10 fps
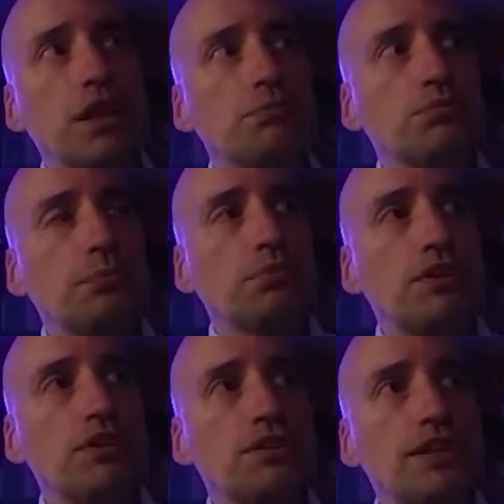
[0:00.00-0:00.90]

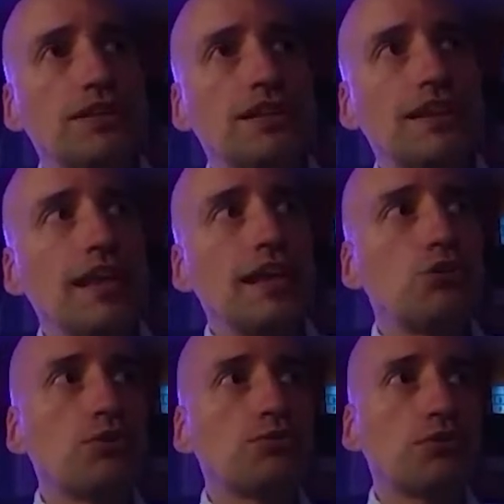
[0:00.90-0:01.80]
properties is they can
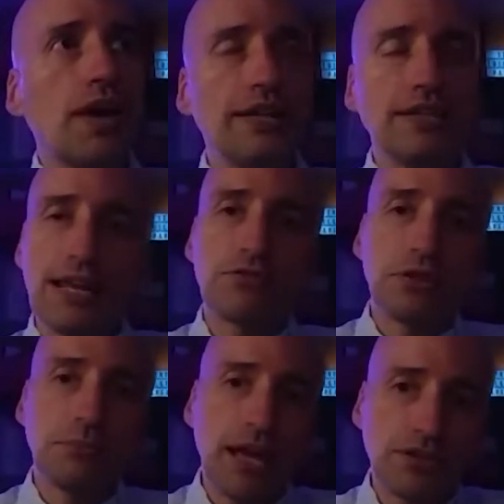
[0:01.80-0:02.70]
override native
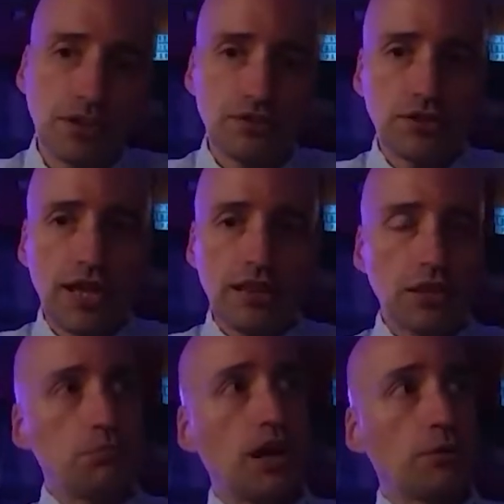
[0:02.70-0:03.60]
semantics in the
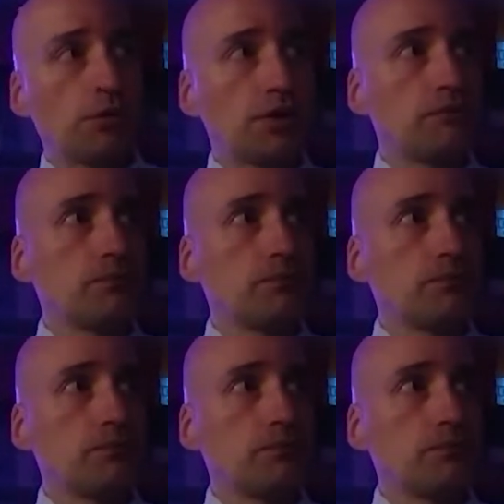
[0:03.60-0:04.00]
browser.